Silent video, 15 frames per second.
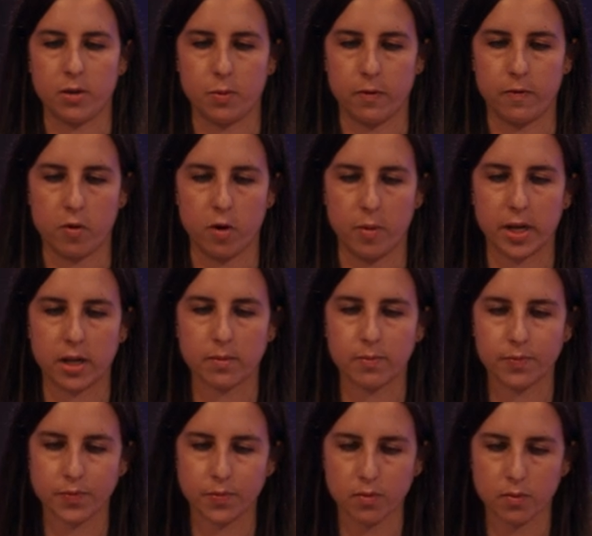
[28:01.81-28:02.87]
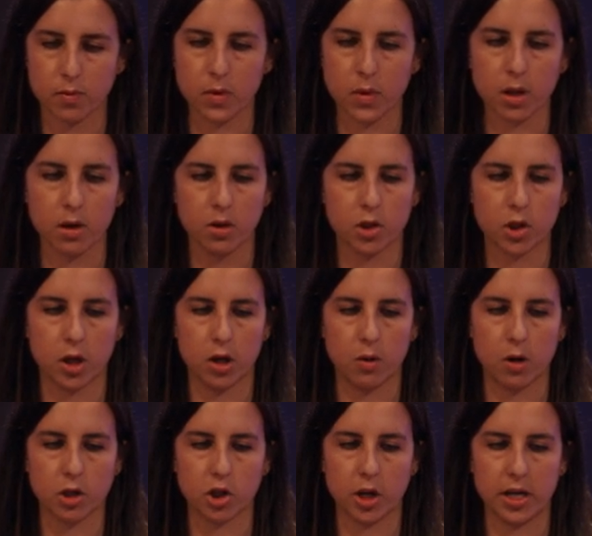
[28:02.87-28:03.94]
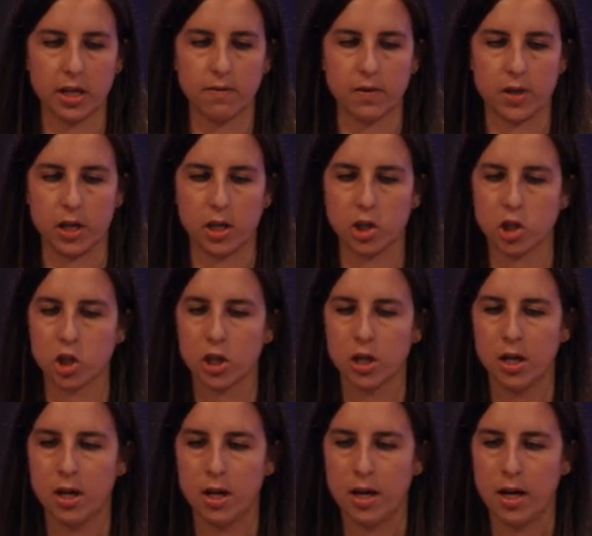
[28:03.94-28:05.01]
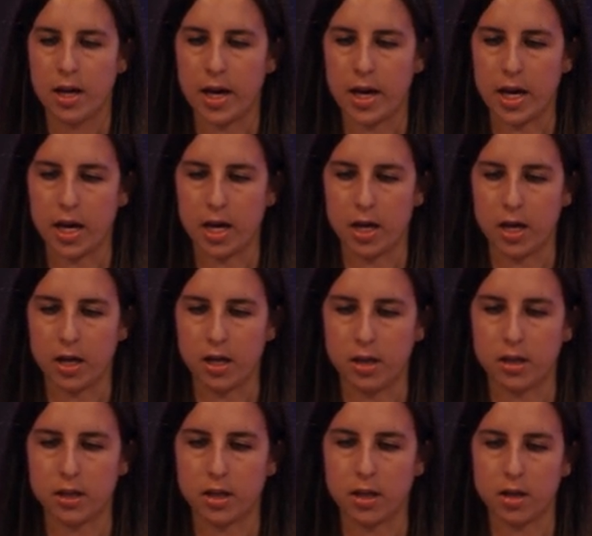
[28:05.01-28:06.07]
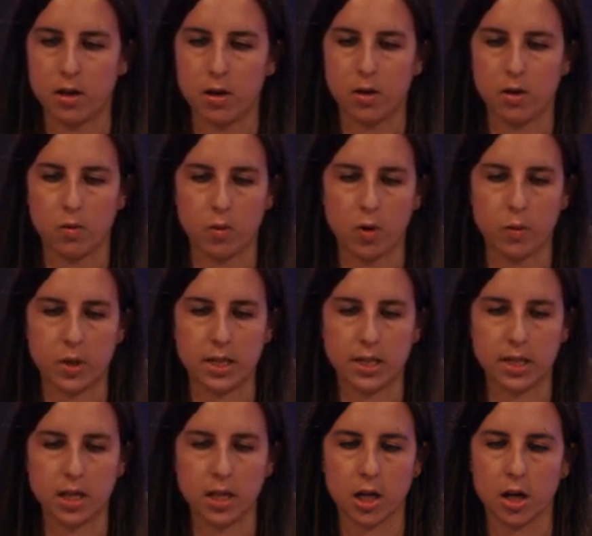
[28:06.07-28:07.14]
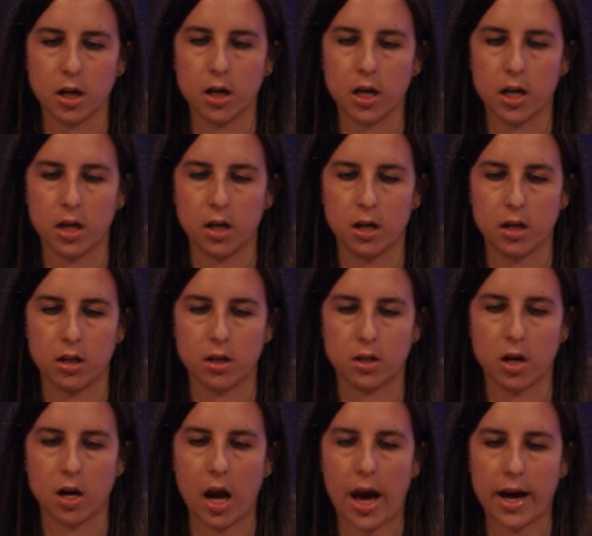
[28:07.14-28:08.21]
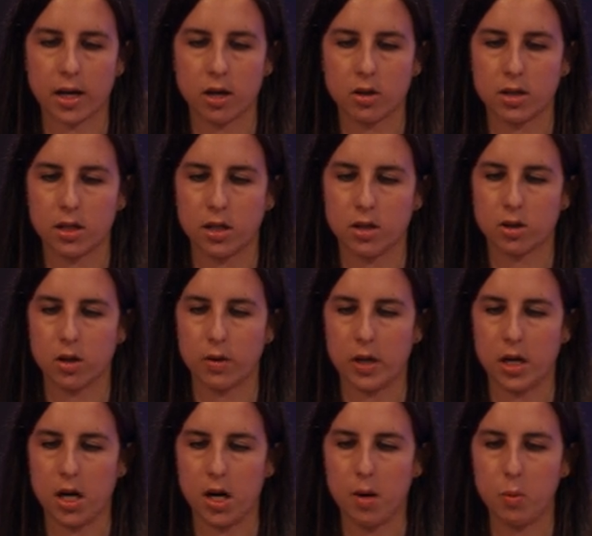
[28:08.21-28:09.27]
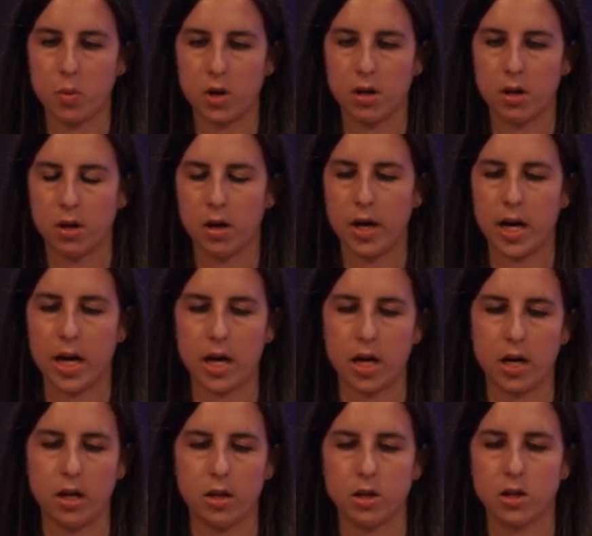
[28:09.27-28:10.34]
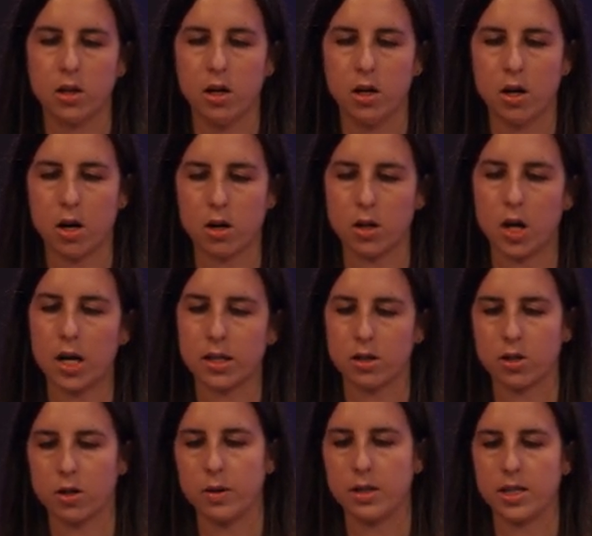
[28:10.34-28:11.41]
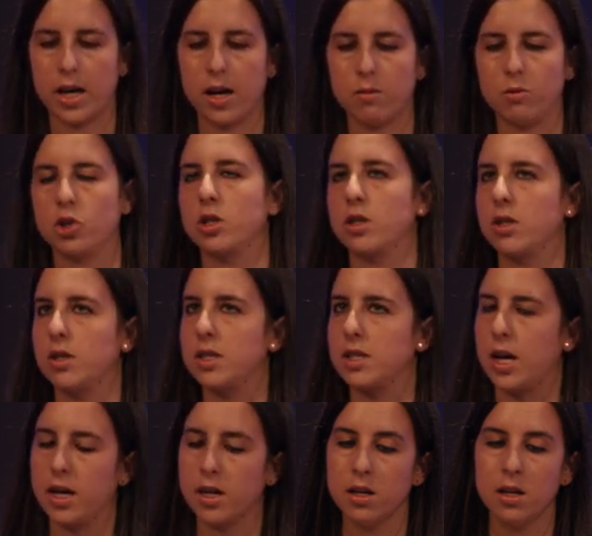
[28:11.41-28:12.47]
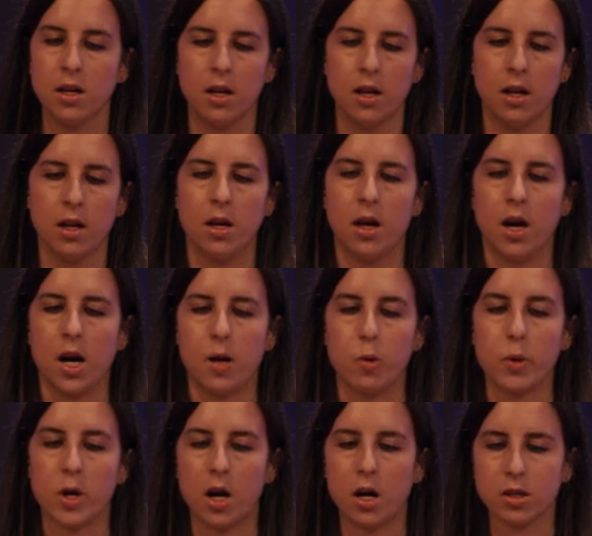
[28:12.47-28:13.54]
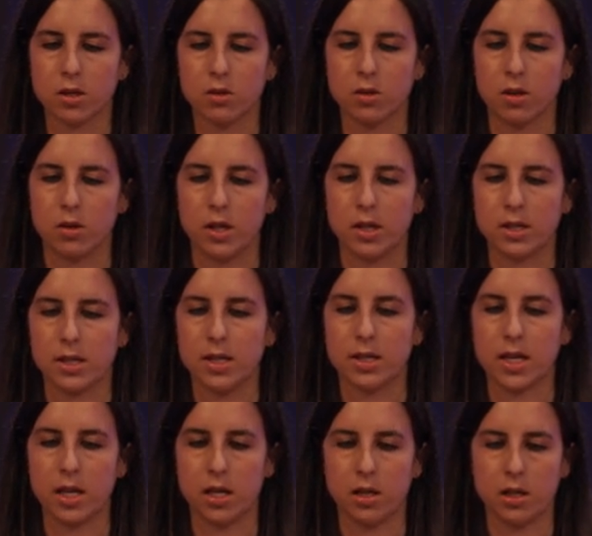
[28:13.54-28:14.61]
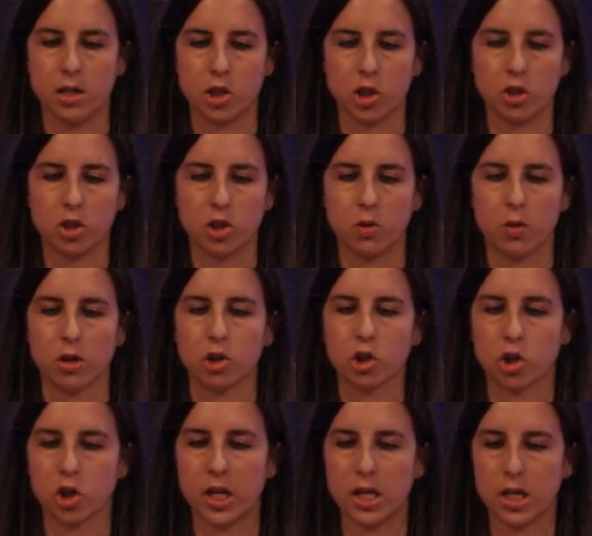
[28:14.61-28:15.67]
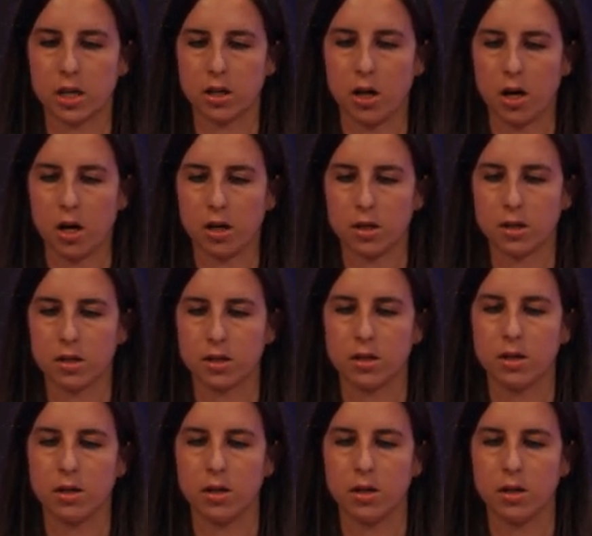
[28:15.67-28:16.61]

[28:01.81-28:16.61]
performing. So our training finished, and what we see here is our accuracy is going up, and our loss is going down, which is a good sign. What we also notice is that in addition to our training loss